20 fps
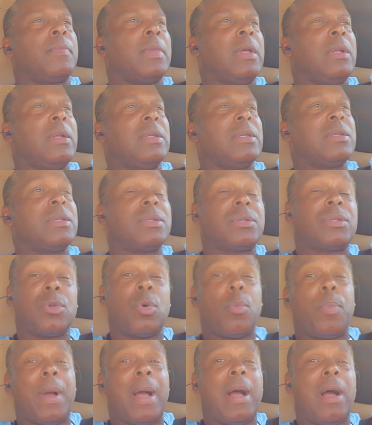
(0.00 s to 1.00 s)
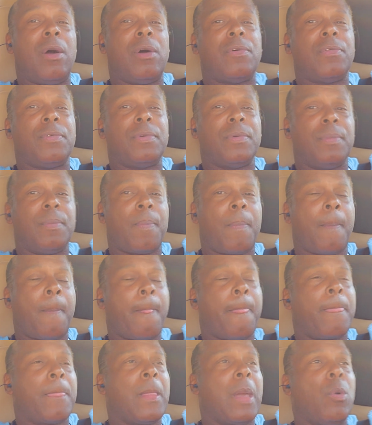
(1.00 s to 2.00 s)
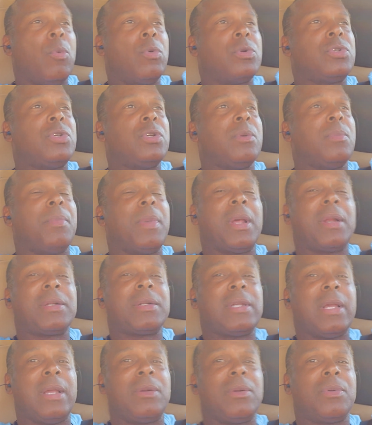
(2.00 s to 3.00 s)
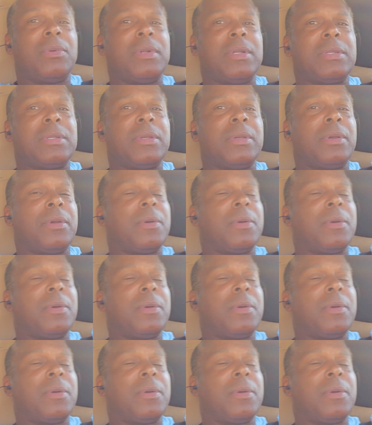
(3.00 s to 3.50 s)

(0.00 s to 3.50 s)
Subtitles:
This is so powerful. I want you to meditate on this here.